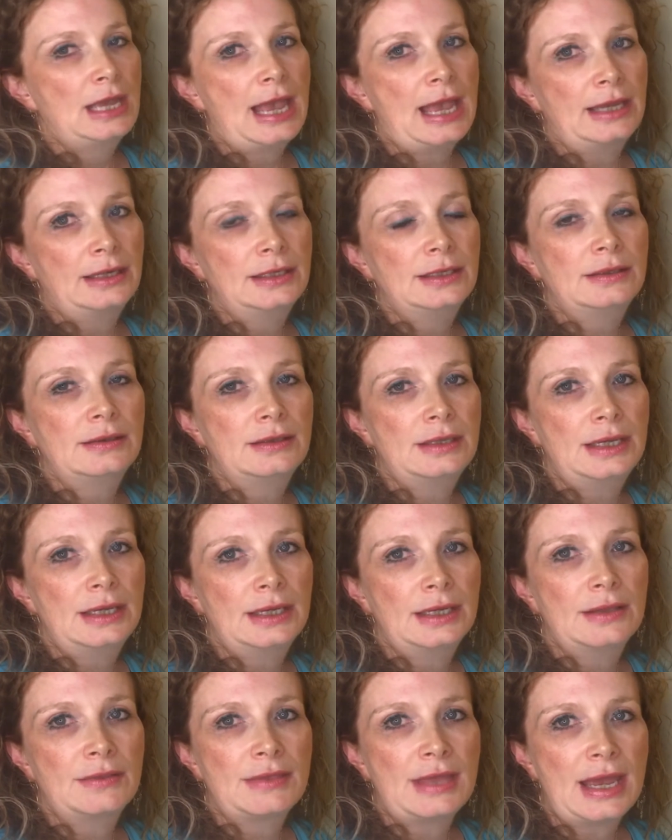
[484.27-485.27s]

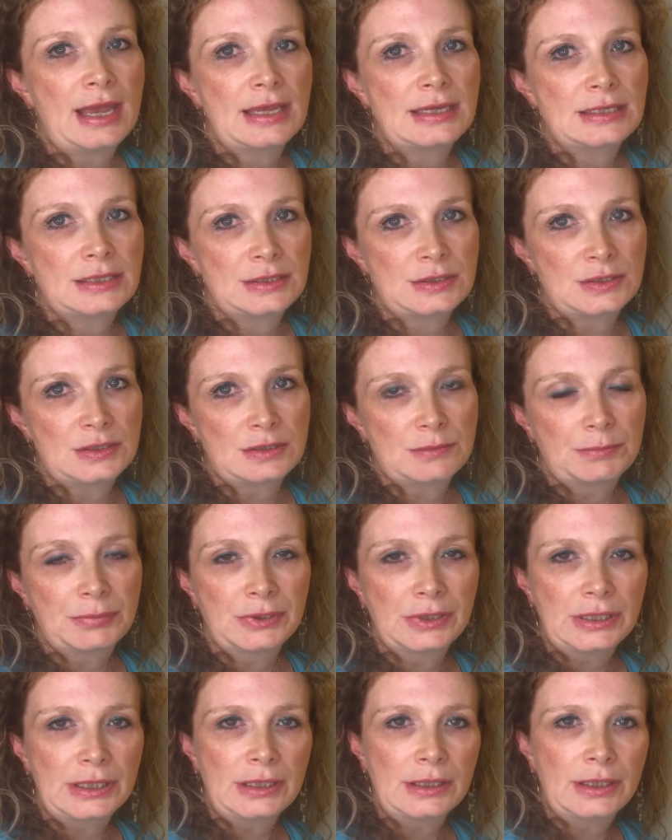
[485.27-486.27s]
Anything that is
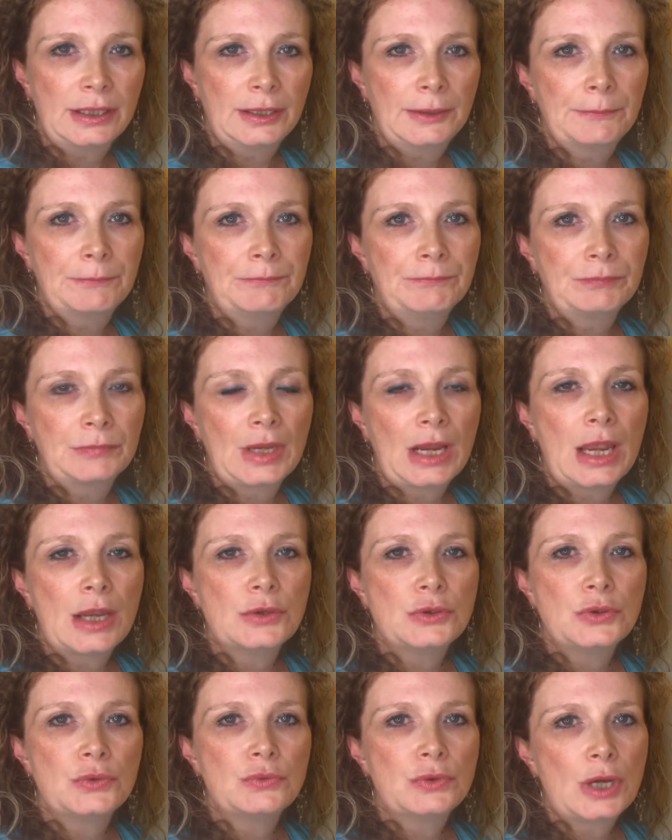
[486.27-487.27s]
depleting
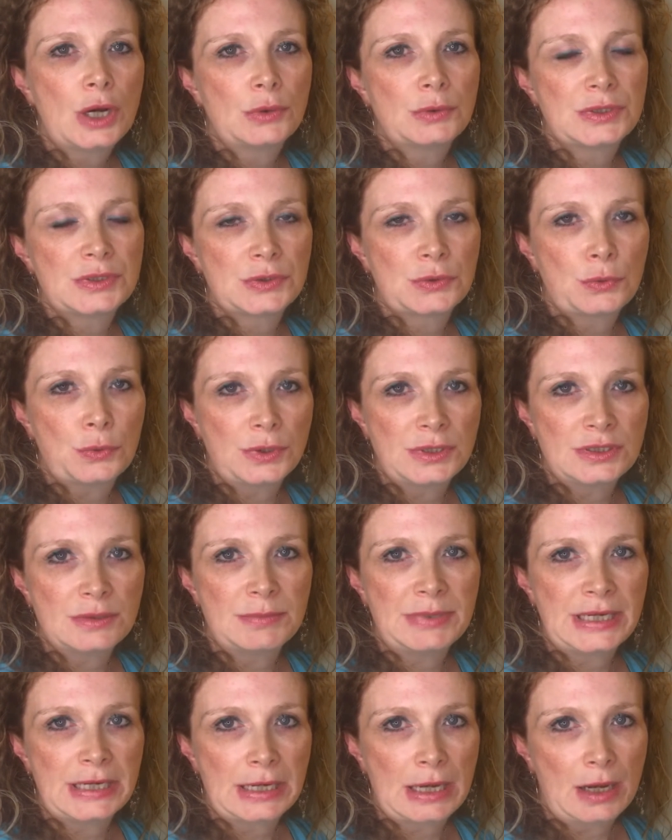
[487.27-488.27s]
and you know it's going to
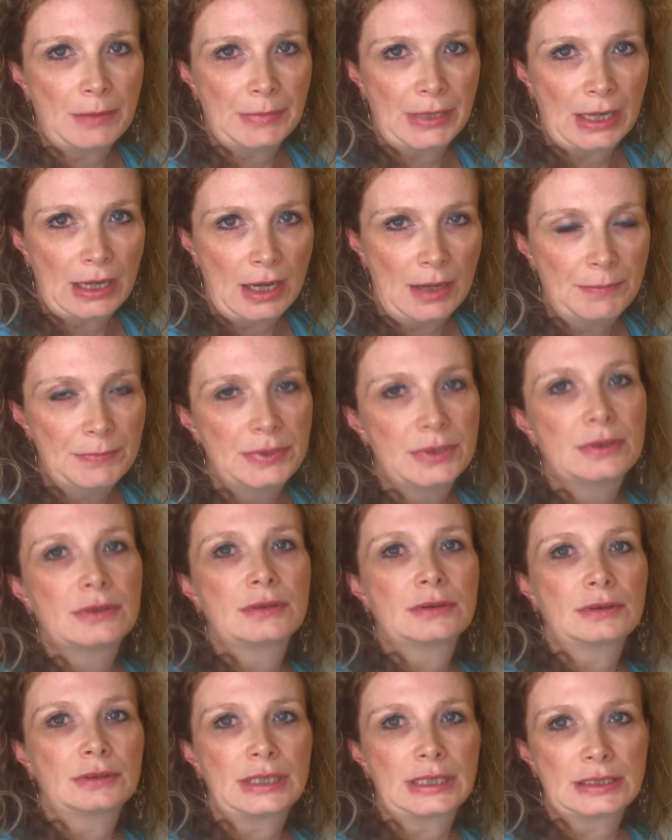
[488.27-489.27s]
be coming up,
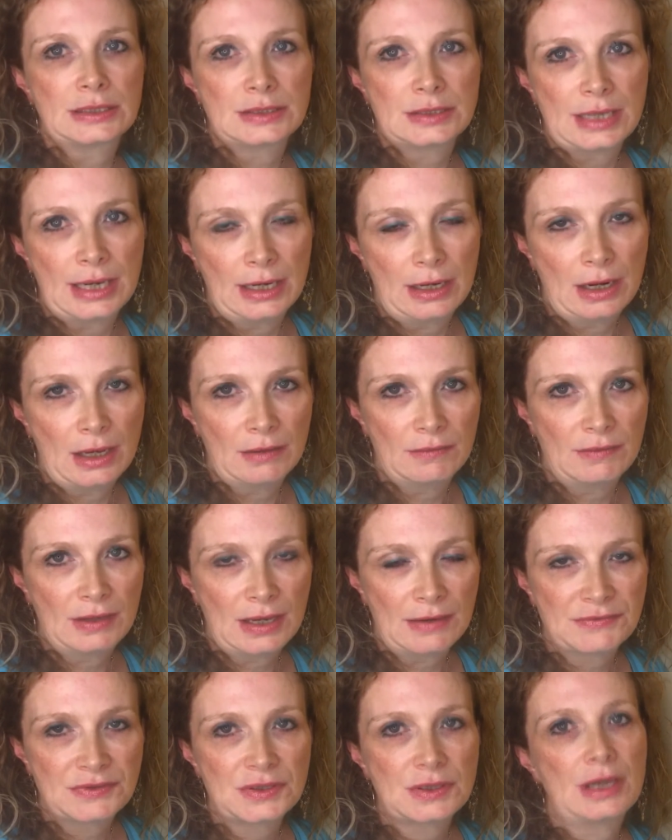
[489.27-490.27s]
like say an
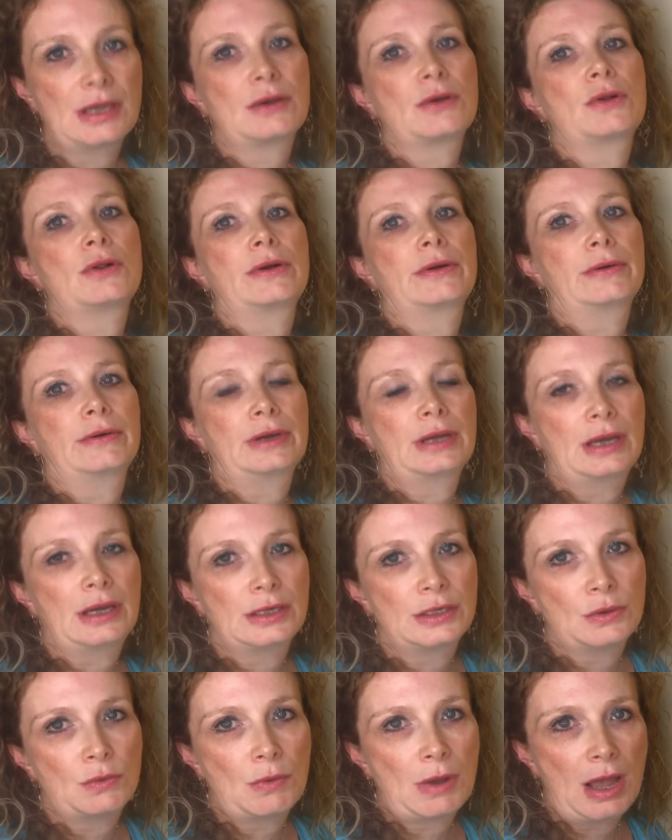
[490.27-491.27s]
IVF cycle or an
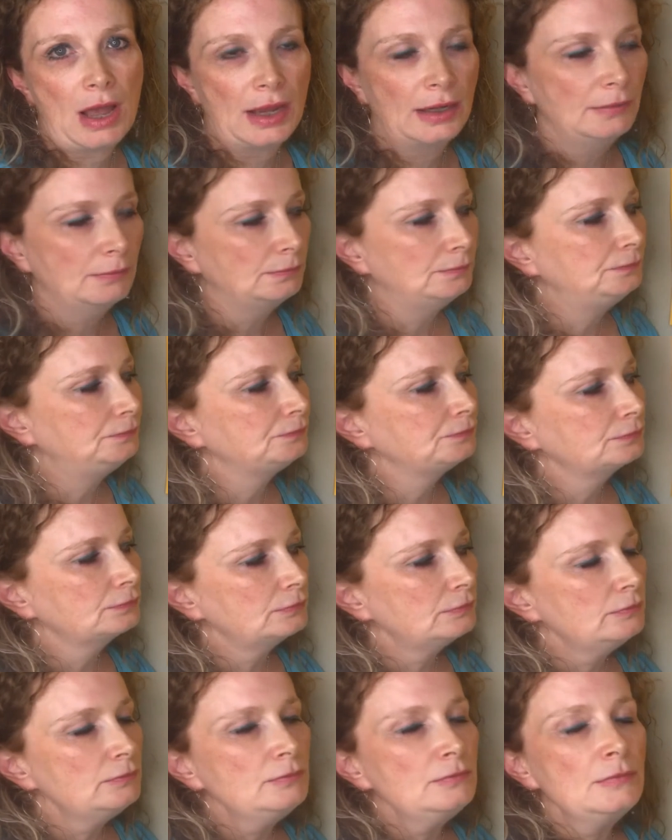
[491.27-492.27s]
IUI,
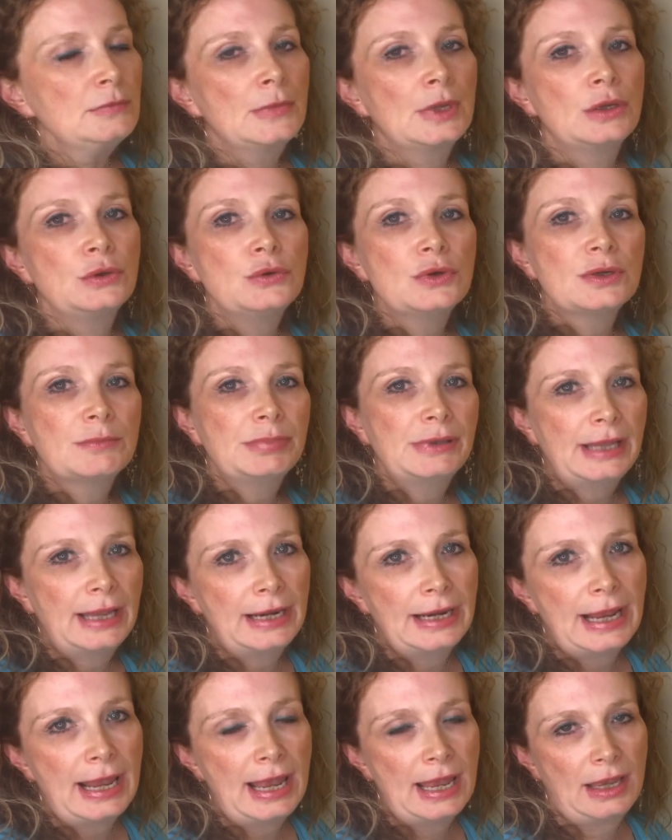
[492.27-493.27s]
you can
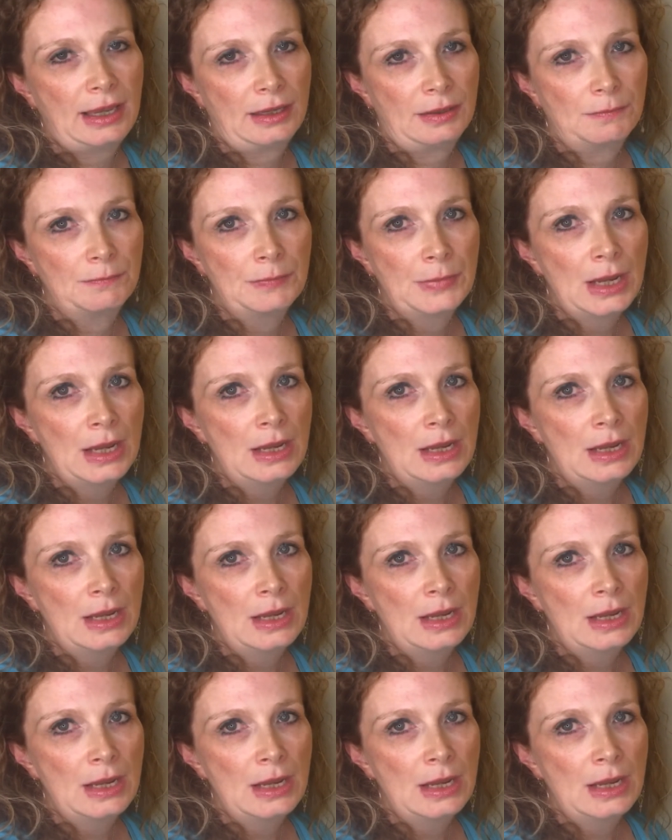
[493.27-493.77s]
plan ahead.